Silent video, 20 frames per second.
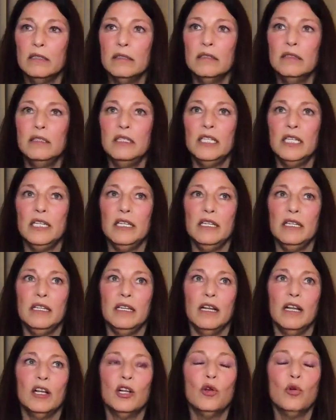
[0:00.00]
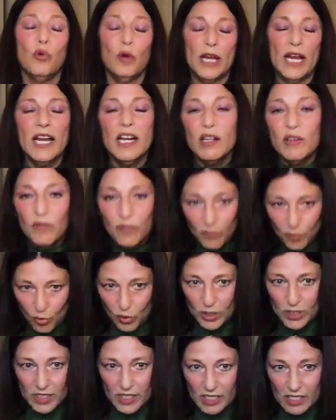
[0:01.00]
the creative
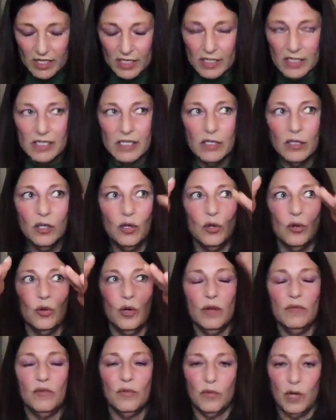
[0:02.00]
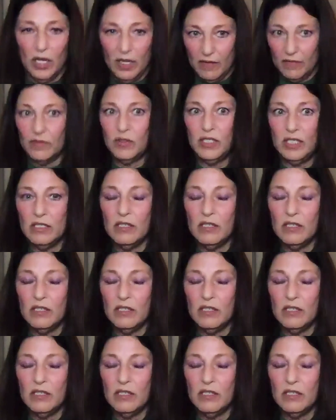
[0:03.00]
forces who have